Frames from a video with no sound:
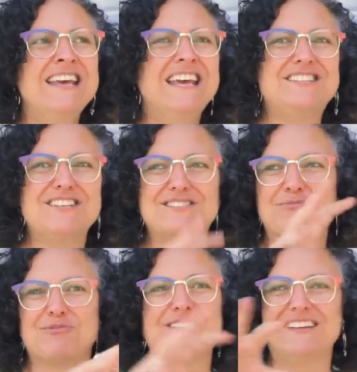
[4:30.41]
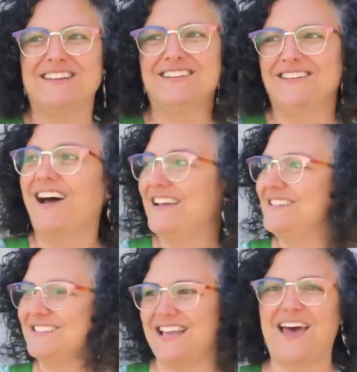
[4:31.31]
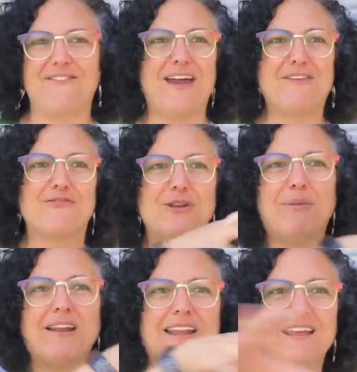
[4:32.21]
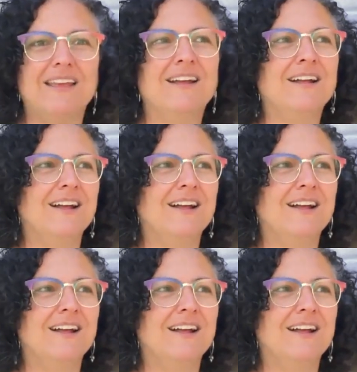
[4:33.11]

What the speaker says: It's just a really nice to have everybody